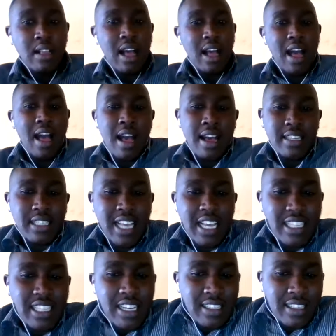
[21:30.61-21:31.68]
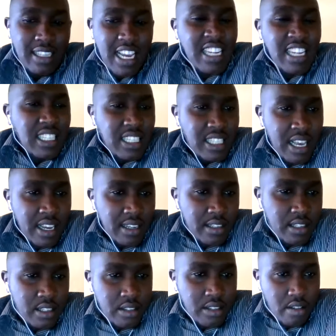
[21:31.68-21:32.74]
uh, such as
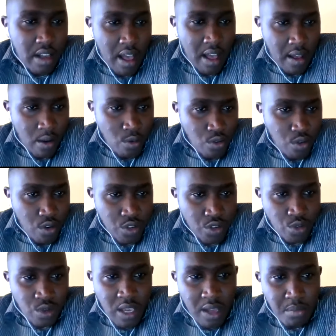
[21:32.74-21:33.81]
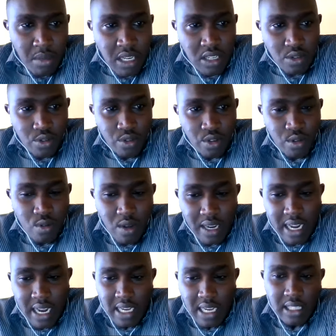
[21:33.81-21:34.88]
insect huko uh, juu ya miti kulikuwa
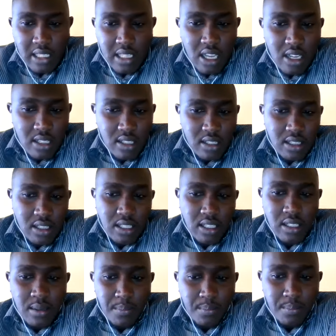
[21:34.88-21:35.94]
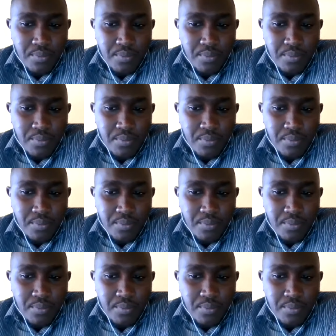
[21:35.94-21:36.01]
na insects